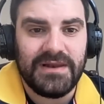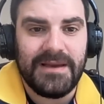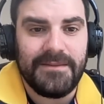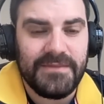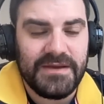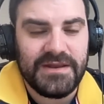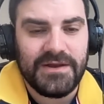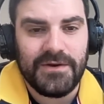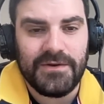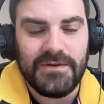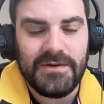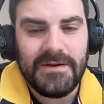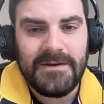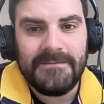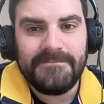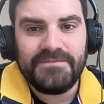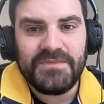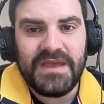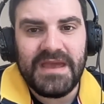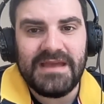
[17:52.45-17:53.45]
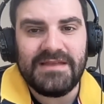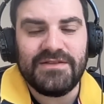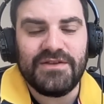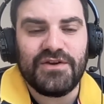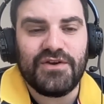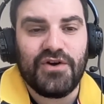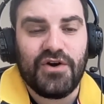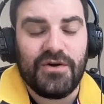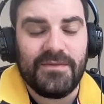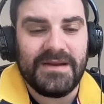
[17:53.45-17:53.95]
Let me know in the
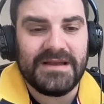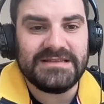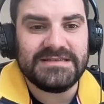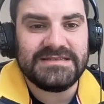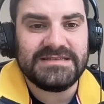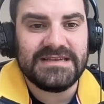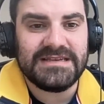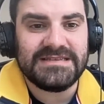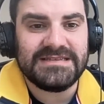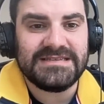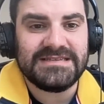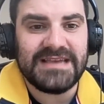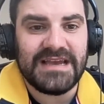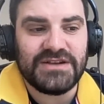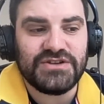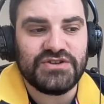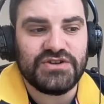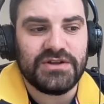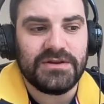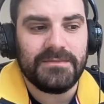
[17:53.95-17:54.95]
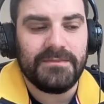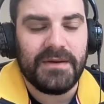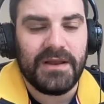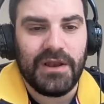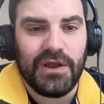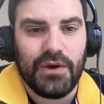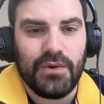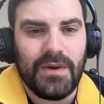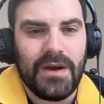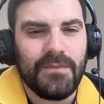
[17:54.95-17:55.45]
comments section below.